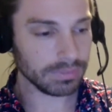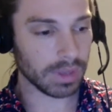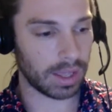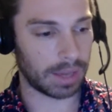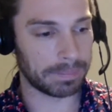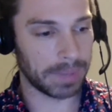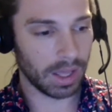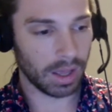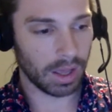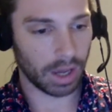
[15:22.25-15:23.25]

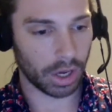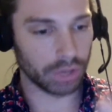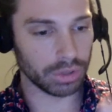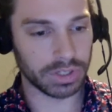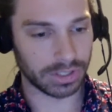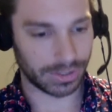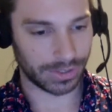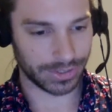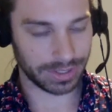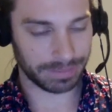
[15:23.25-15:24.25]
oh
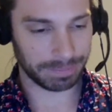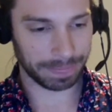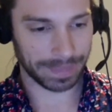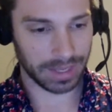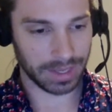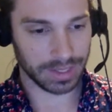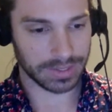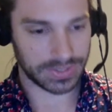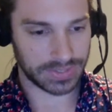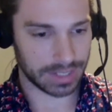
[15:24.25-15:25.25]
God,
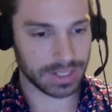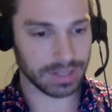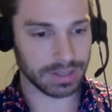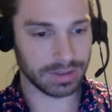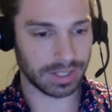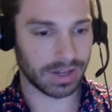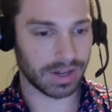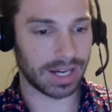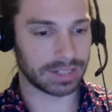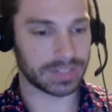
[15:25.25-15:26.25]
sending the
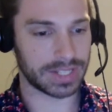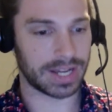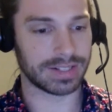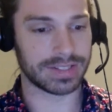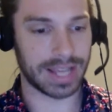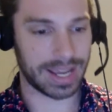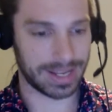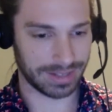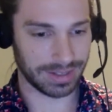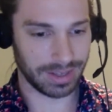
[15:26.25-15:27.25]
guy I've started
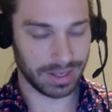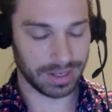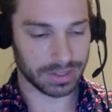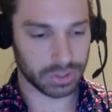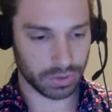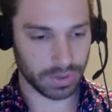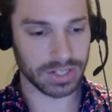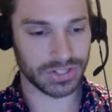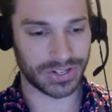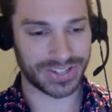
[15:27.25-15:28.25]
dating
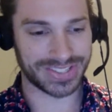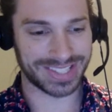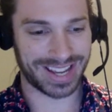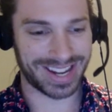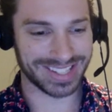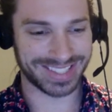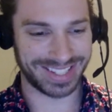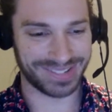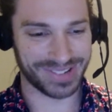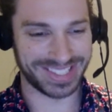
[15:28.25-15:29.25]
screenshots
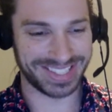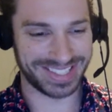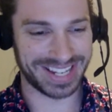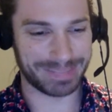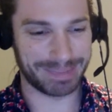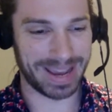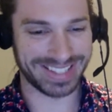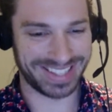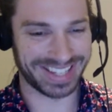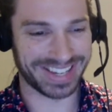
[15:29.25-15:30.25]
asking what to text back
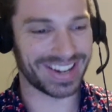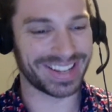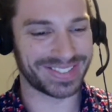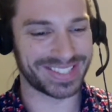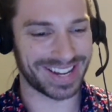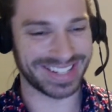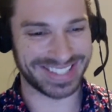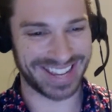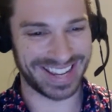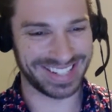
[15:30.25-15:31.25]
to the guy I've started
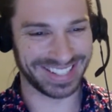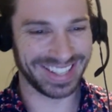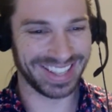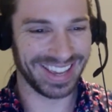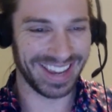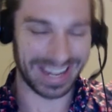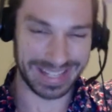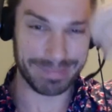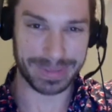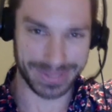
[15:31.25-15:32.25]
dating, and
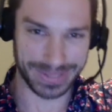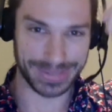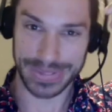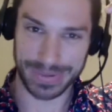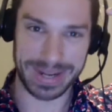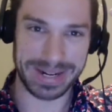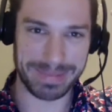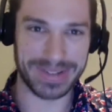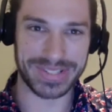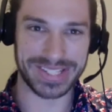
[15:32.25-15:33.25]
then put 2 sweat
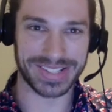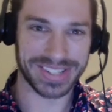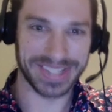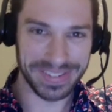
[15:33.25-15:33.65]
emojis on it,